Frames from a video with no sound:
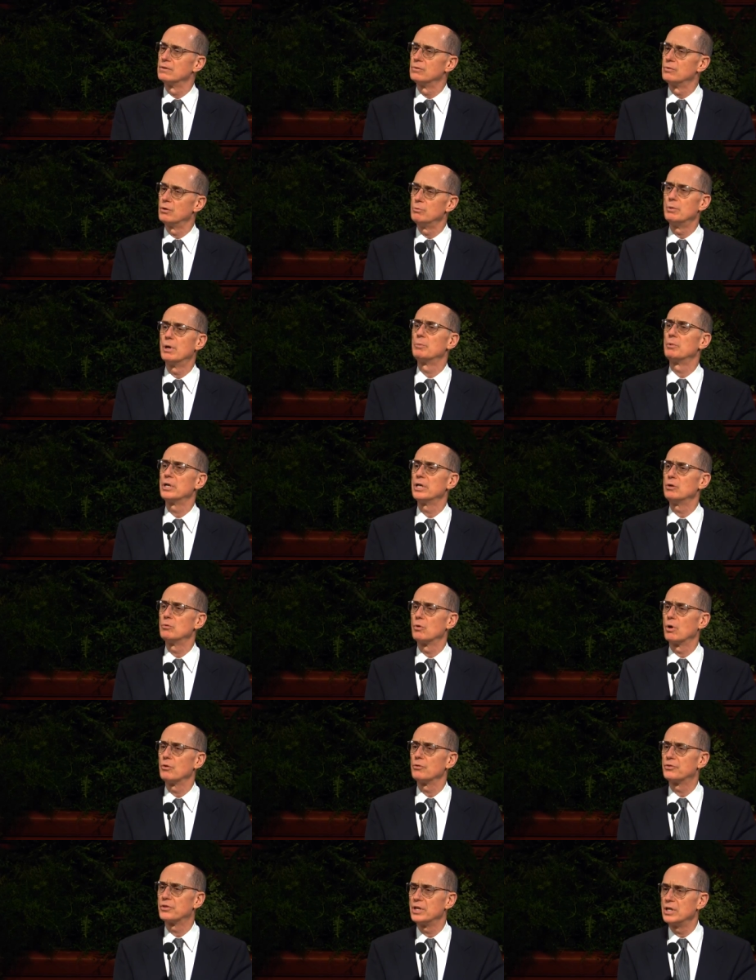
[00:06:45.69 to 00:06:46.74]
Remember, he
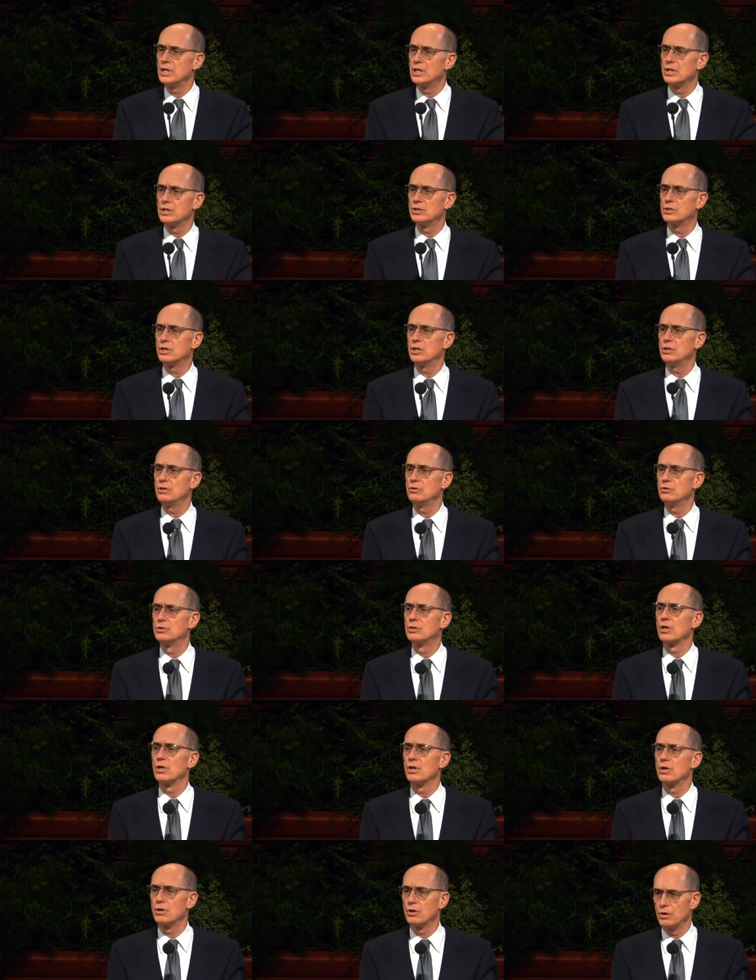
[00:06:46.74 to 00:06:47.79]
wrote that he continued to
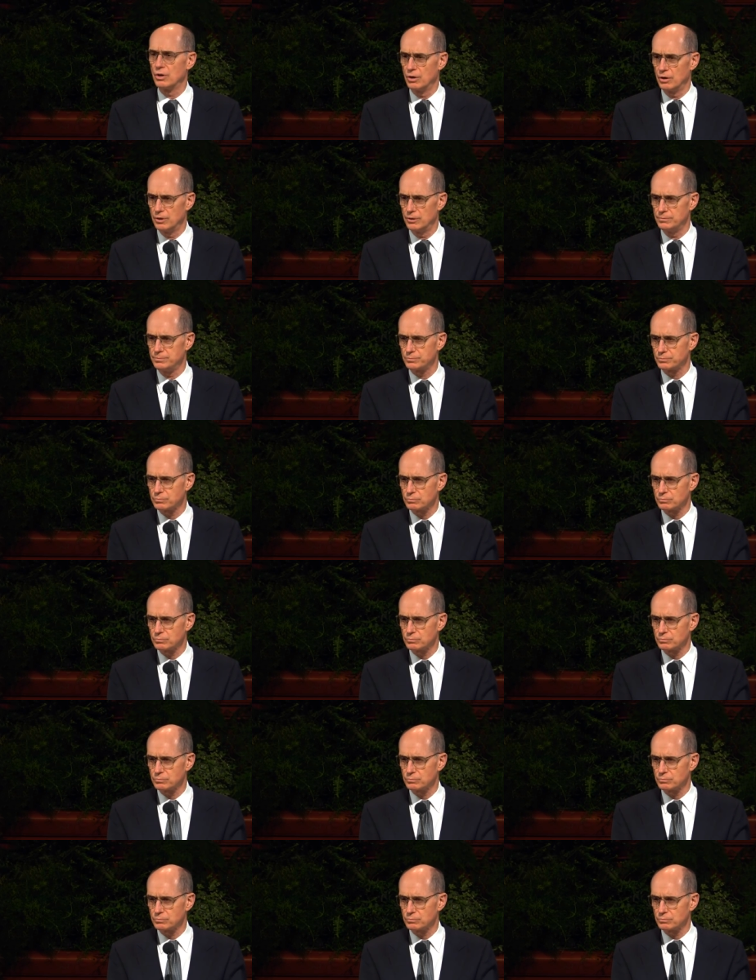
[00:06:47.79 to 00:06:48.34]
learn.